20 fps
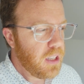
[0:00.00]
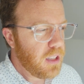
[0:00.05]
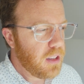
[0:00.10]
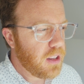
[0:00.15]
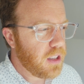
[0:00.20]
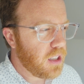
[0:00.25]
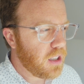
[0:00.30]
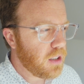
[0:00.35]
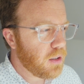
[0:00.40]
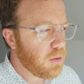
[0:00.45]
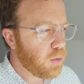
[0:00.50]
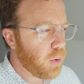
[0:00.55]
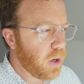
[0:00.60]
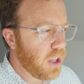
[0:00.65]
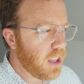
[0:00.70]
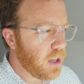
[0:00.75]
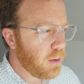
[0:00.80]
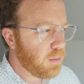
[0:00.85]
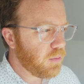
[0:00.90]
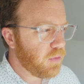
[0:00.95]
The
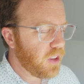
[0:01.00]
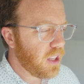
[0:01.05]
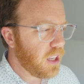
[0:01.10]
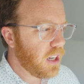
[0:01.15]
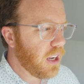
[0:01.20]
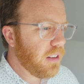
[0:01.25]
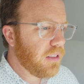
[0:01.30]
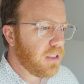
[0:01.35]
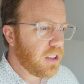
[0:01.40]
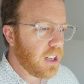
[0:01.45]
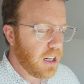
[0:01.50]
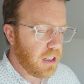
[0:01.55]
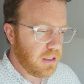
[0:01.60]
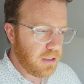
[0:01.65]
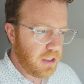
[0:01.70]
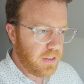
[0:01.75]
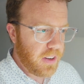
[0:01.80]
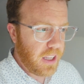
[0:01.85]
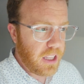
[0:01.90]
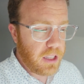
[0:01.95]
rhythm that I've kind of
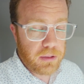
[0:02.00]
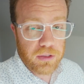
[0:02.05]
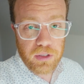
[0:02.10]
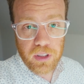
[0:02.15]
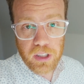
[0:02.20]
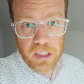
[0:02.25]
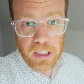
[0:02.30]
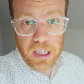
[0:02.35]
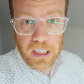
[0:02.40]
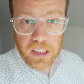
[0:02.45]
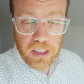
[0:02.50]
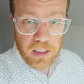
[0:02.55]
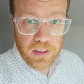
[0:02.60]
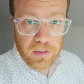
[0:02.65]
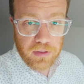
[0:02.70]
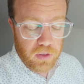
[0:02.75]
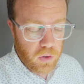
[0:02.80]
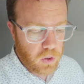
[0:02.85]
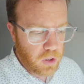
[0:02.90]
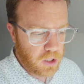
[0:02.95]
developed for this
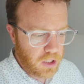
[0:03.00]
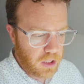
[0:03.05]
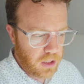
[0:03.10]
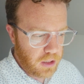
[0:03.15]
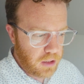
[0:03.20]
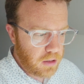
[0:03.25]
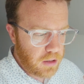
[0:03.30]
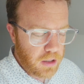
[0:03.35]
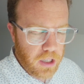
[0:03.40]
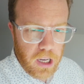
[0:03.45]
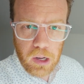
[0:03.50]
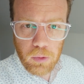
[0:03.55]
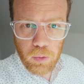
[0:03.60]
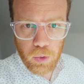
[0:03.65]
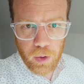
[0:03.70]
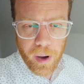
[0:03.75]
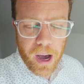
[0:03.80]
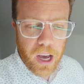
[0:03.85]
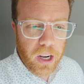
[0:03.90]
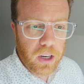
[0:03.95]
1940s gut
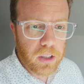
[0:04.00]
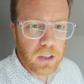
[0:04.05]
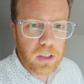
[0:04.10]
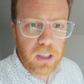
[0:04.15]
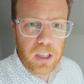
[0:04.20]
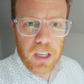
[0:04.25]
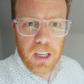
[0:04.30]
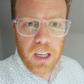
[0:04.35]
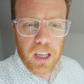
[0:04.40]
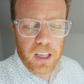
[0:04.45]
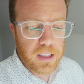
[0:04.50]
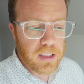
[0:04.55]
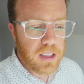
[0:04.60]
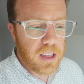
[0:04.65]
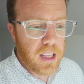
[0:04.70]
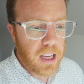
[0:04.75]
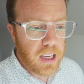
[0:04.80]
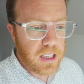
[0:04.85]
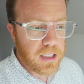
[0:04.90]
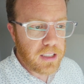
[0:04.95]
remodel is
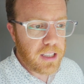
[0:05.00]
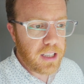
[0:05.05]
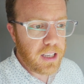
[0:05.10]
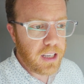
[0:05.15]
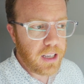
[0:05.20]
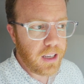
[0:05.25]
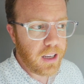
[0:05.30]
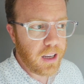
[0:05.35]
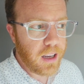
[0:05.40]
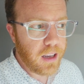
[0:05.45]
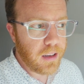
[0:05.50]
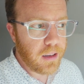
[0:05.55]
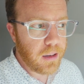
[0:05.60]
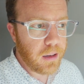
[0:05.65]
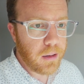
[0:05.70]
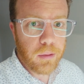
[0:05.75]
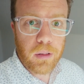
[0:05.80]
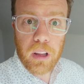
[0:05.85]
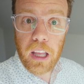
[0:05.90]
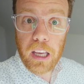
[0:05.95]
that
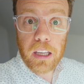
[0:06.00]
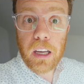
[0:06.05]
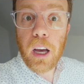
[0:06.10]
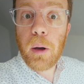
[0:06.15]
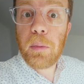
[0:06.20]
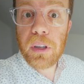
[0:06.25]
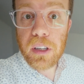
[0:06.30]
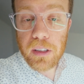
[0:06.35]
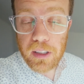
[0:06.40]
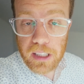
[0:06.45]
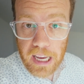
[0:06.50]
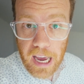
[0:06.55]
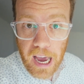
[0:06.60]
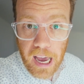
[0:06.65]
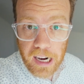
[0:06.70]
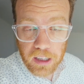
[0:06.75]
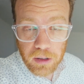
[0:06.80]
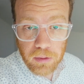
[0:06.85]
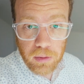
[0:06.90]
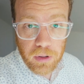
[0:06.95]
up here in the
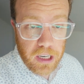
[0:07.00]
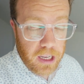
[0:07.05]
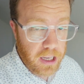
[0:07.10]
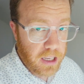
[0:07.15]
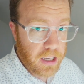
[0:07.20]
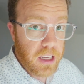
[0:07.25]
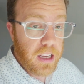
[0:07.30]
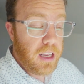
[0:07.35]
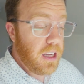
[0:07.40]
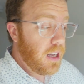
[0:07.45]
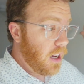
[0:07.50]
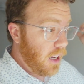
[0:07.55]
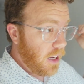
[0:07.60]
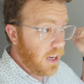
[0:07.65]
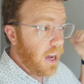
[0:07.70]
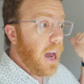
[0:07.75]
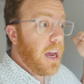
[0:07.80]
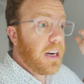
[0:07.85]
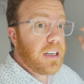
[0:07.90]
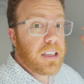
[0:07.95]
attic when I
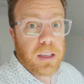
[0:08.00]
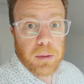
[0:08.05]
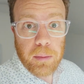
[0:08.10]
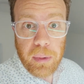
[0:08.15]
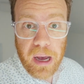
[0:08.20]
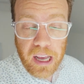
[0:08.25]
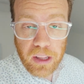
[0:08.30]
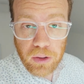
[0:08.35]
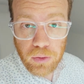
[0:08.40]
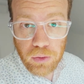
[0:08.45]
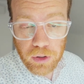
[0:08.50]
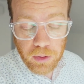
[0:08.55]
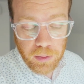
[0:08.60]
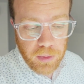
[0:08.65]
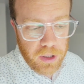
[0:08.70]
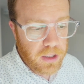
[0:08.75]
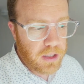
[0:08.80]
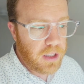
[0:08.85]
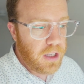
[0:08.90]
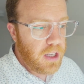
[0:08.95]
added a bathroom
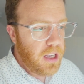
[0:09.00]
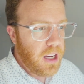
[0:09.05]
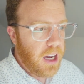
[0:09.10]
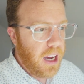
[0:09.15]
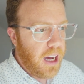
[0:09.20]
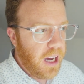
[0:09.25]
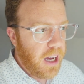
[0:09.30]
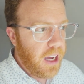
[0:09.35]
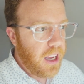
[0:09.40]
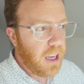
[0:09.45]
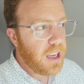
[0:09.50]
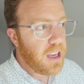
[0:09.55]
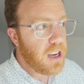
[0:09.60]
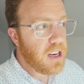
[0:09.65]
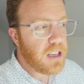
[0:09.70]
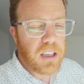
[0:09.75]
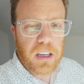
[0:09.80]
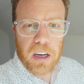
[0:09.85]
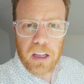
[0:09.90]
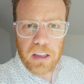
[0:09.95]
and I
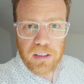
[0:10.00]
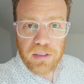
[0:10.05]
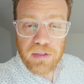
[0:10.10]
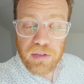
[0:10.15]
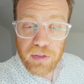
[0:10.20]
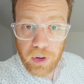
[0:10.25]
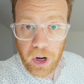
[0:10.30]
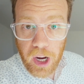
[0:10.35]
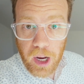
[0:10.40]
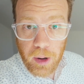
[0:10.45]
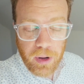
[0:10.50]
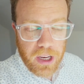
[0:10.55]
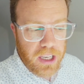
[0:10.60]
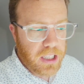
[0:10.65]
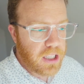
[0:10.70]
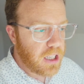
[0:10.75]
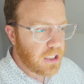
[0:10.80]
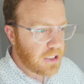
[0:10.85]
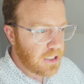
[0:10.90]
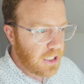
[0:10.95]
did all the
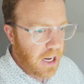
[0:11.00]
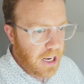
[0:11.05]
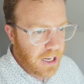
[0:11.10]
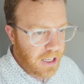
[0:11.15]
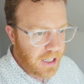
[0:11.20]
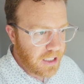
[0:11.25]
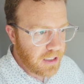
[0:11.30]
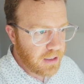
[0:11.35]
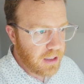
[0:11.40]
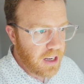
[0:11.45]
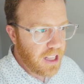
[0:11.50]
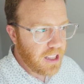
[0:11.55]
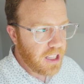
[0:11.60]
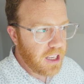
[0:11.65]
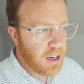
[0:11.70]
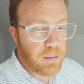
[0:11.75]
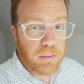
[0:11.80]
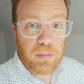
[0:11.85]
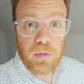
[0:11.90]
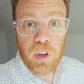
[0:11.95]
framing and gutting, and
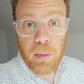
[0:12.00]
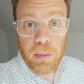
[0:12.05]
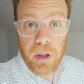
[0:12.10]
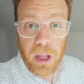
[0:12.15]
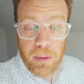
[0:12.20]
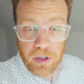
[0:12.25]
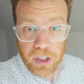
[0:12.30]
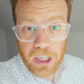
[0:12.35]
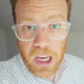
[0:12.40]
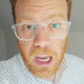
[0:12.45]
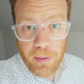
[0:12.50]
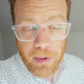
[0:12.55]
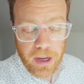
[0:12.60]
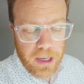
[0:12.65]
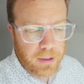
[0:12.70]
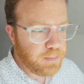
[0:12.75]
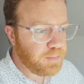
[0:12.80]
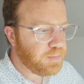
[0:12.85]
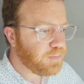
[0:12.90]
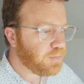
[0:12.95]
then the plumber came
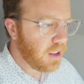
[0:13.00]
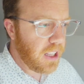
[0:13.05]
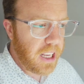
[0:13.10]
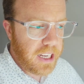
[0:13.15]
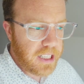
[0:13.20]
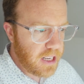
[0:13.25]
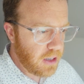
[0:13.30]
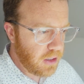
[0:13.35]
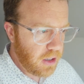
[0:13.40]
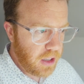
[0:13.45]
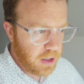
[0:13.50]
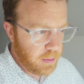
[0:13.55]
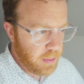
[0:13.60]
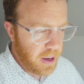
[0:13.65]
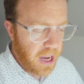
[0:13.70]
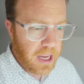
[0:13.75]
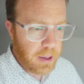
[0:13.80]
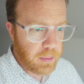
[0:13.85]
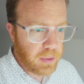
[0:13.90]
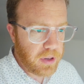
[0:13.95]
in, laid down all the
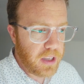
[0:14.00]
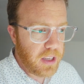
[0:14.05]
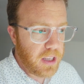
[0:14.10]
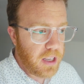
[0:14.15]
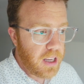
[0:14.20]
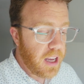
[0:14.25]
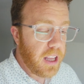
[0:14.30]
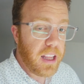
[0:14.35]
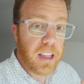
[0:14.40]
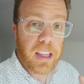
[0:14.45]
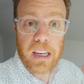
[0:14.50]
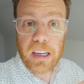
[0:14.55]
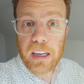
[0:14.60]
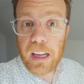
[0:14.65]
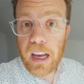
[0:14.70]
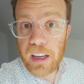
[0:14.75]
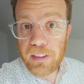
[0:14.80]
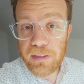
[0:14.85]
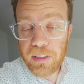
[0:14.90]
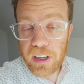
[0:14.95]
pipe, and then
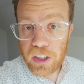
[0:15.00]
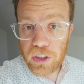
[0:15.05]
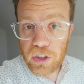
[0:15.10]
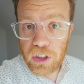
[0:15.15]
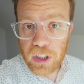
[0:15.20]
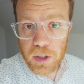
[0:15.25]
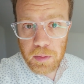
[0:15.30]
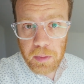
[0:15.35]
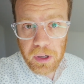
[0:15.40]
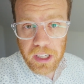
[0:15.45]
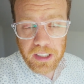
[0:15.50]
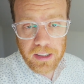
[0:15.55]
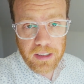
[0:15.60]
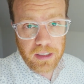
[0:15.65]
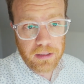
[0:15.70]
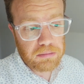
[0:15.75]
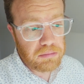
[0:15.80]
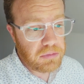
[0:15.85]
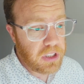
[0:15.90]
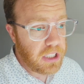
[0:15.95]
I finished the space
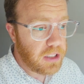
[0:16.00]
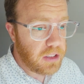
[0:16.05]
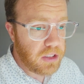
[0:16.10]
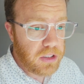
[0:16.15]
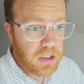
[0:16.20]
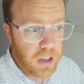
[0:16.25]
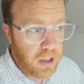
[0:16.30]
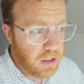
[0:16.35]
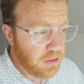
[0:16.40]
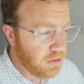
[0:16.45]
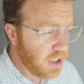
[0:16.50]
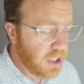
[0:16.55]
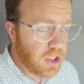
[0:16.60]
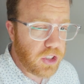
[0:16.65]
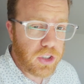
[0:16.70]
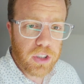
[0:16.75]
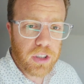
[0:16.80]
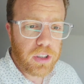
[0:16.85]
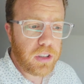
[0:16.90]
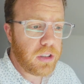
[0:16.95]
and install
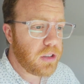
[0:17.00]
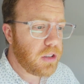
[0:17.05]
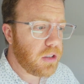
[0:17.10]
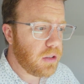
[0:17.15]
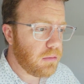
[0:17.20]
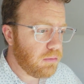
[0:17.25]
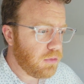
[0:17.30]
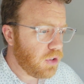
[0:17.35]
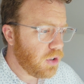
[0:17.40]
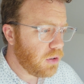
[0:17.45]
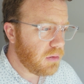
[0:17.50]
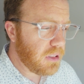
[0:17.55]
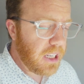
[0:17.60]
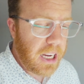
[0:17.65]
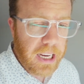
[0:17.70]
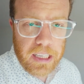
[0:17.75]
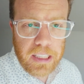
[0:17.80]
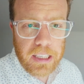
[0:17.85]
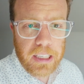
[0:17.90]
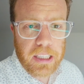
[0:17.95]
fixtures and do
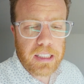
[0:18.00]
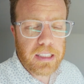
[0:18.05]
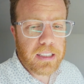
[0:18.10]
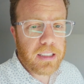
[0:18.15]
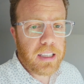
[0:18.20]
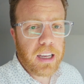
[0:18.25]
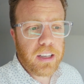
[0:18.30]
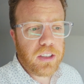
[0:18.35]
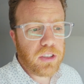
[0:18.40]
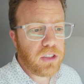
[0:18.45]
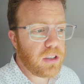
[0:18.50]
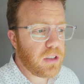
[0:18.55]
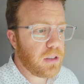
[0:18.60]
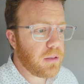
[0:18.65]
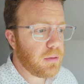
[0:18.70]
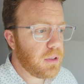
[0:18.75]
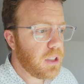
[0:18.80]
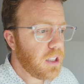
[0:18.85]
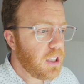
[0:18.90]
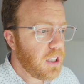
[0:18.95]
tiling and such,
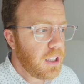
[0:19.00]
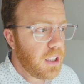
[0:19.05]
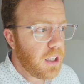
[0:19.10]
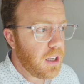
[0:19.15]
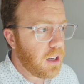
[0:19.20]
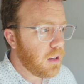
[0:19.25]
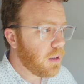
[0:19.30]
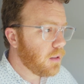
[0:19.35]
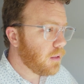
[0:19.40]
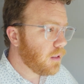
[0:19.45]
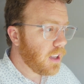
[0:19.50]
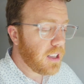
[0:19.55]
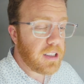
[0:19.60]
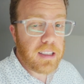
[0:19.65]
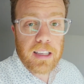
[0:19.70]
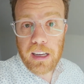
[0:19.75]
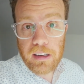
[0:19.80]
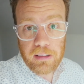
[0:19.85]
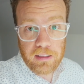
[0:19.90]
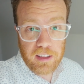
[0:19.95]
and
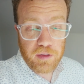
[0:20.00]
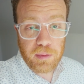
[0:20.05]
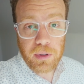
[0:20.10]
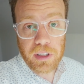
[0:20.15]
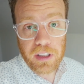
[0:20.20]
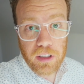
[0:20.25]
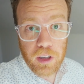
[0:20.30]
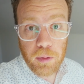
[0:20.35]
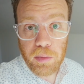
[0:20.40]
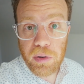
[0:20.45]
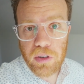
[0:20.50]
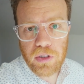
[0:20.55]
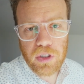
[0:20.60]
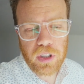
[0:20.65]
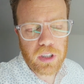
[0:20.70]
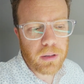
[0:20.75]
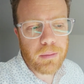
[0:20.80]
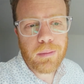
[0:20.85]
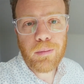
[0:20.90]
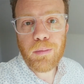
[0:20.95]
that's how I've been
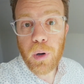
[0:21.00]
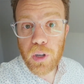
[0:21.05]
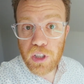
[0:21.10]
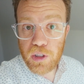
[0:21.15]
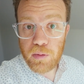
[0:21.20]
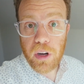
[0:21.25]
approaching most